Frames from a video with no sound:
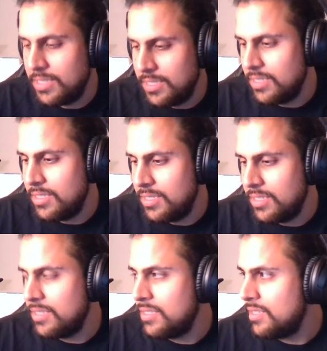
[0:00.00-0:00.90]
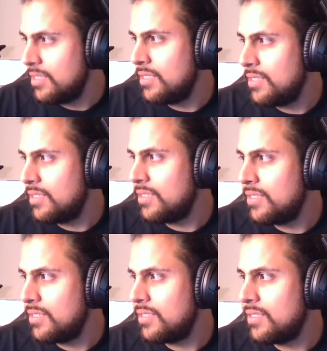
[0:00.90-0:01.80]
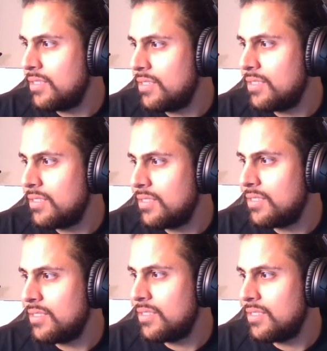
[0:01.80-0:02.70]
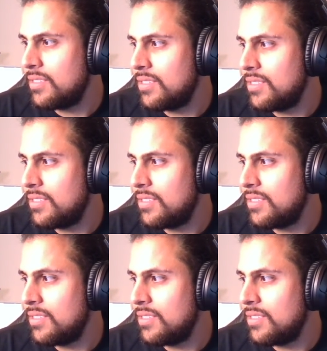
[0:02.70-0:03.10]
No words are spoken by the person on screen.